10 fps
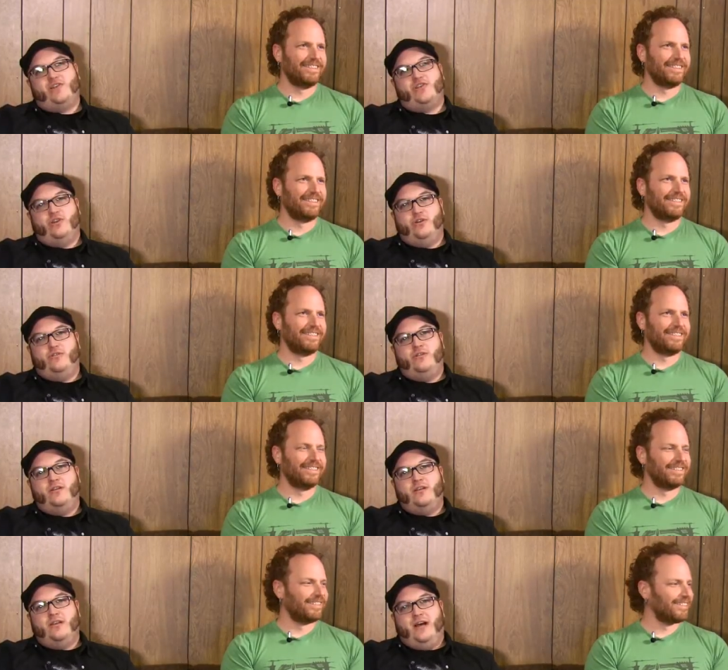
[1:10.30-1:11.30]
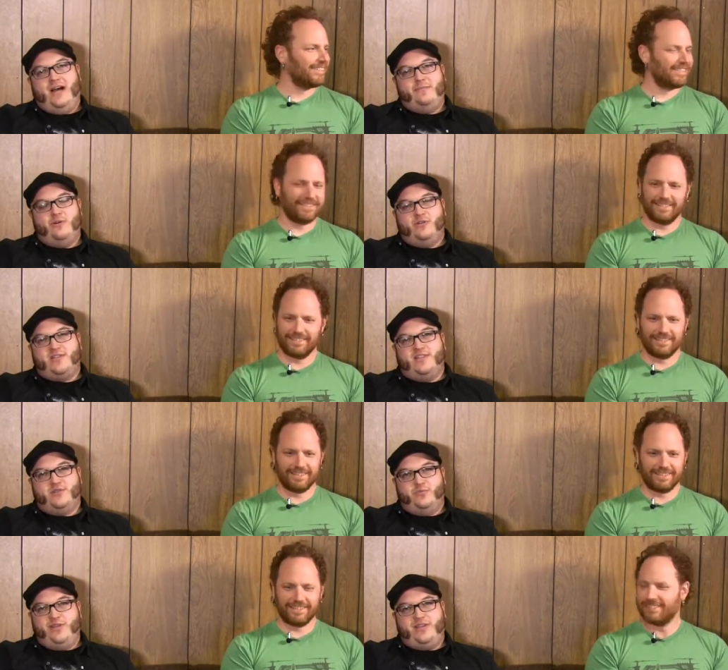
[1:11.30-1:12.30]
Speaker 1: Show. I'm hosting
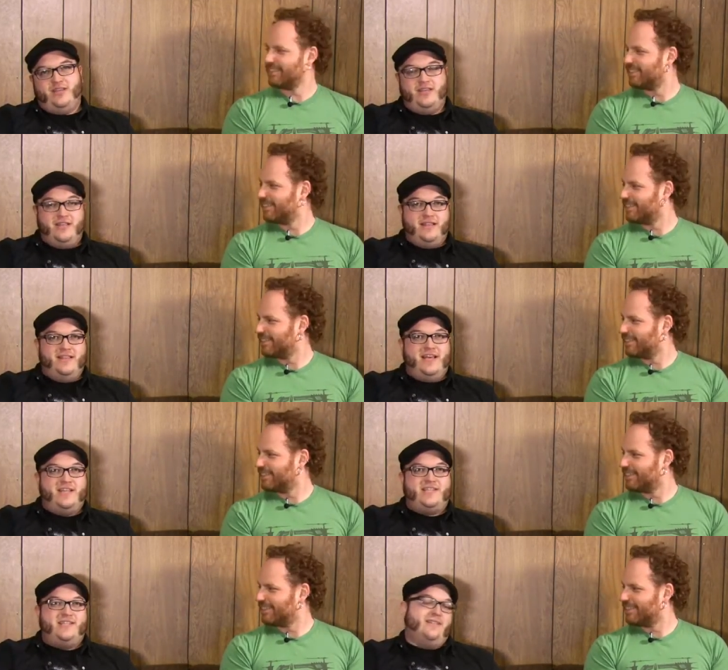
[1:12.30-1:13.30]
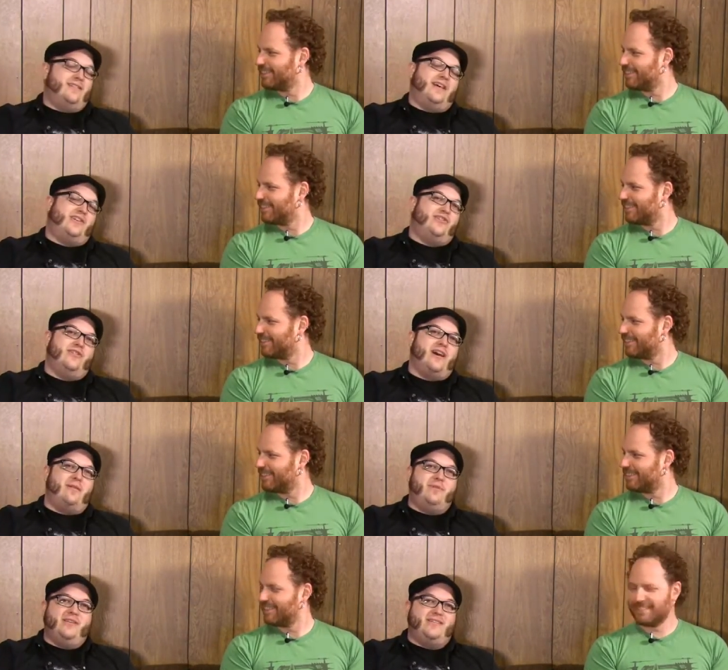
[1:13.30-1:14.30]
this week. That's that should
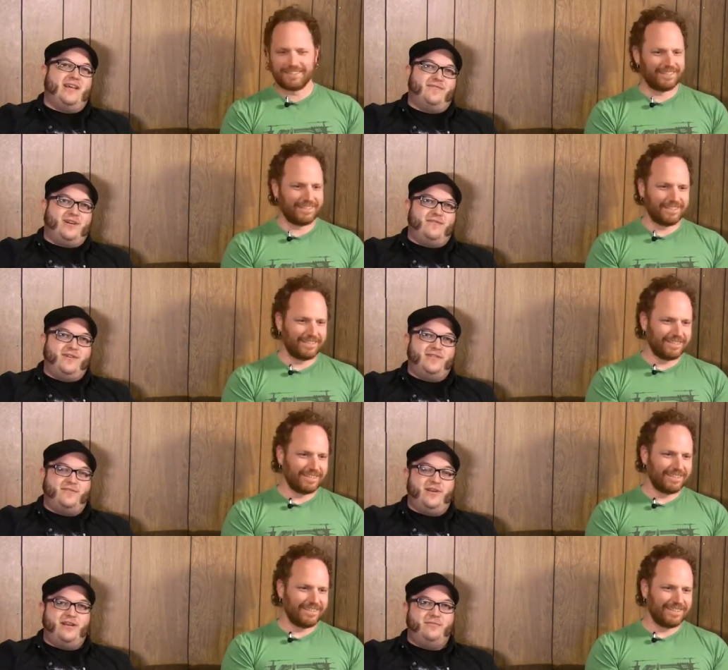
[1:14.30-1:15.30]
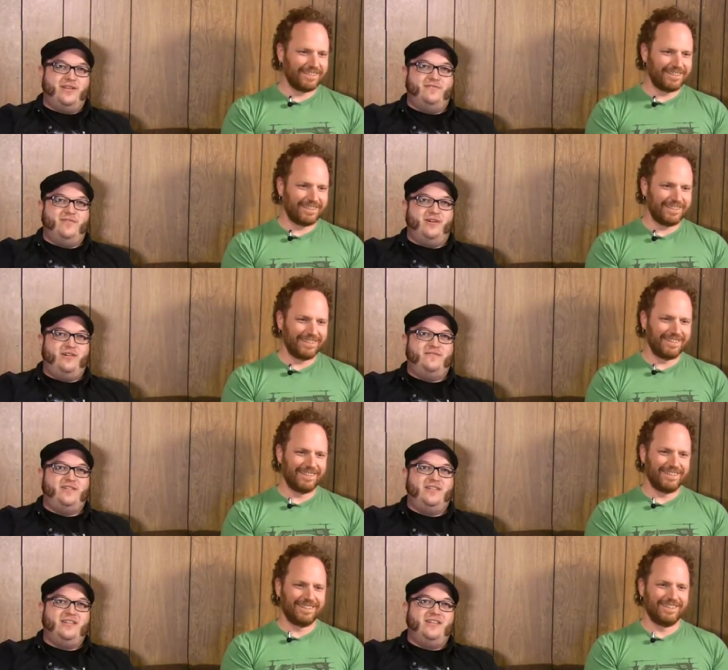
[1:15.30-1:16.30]
not be a sign of confidence for anybody
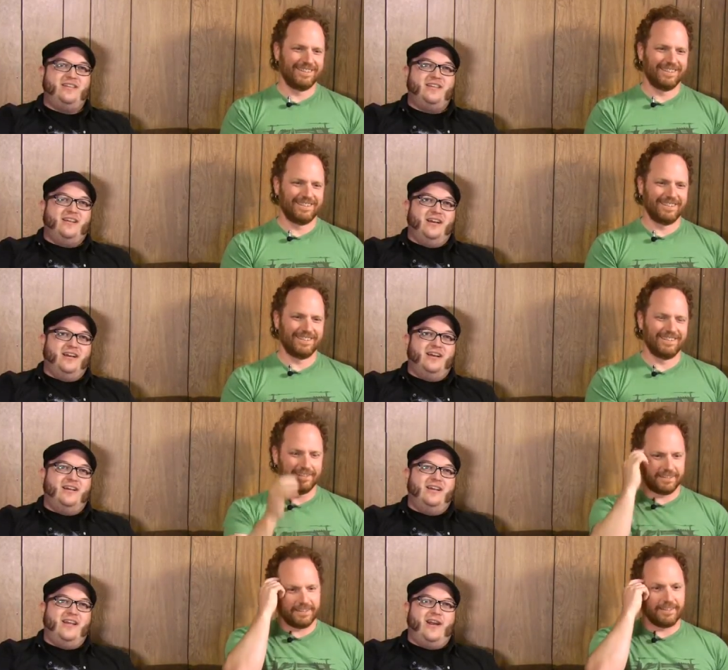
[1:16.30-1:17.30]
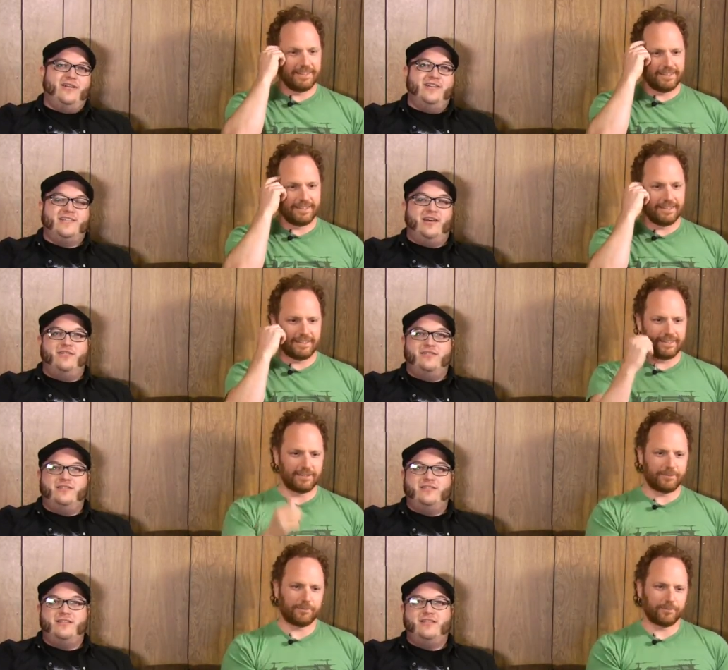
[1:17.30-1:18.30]
involved. Uh, Aaron is out
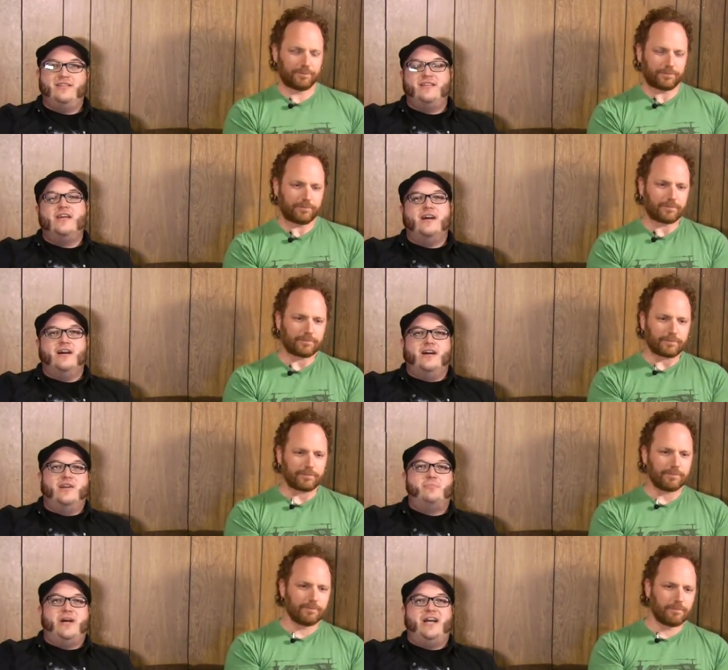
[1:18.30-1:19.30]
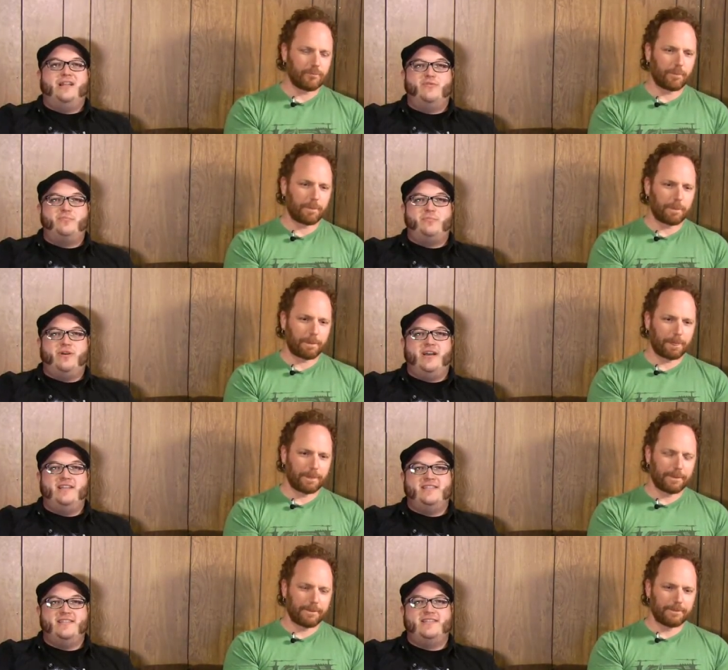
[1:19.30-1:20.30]
uh, on a pile of whoopie
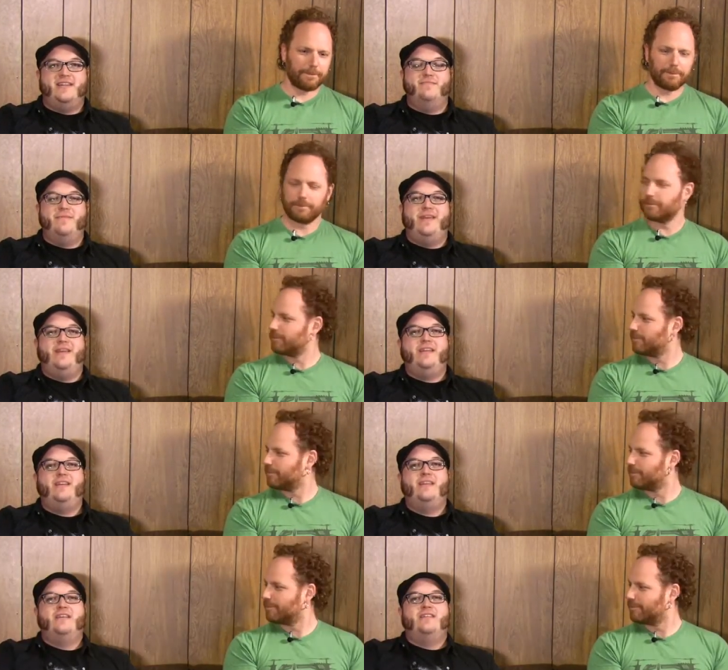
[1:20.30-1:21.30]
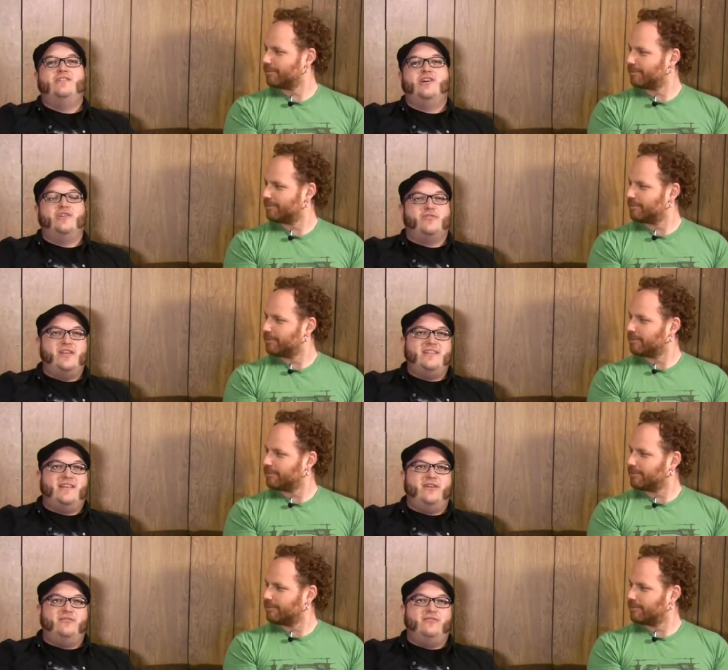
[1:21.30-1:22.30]
pies in the state of Maine. John Drake is
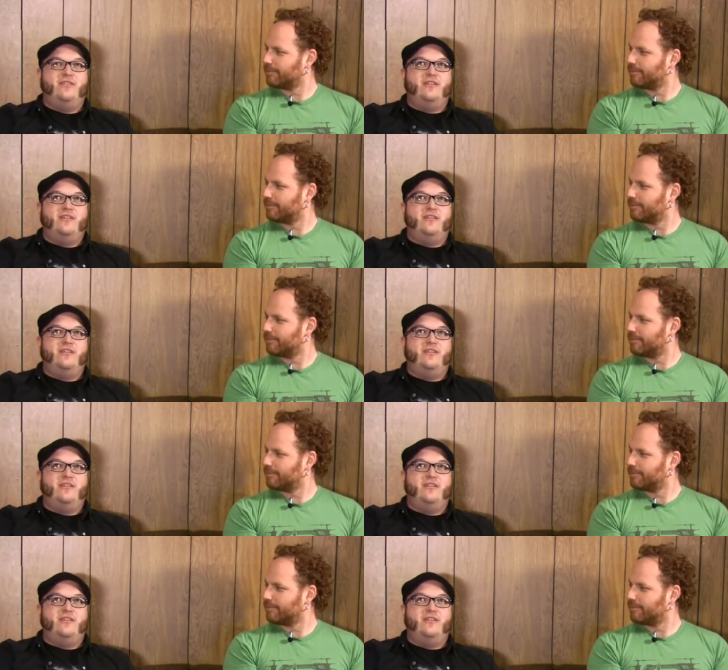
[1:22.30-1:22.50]
out